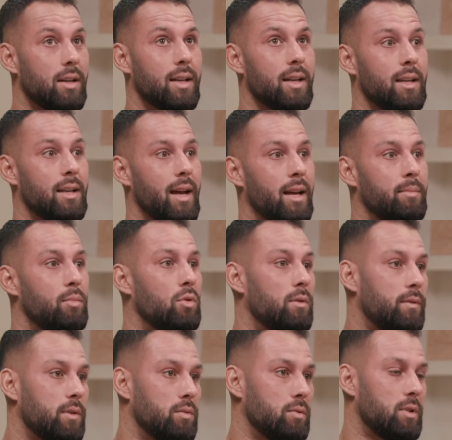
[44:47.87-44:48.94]
again, add more
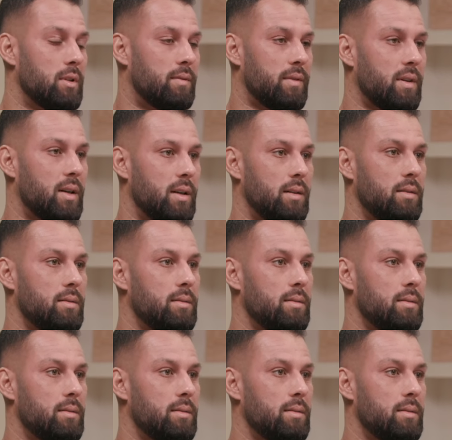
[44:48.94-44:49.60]
fuel to the fire?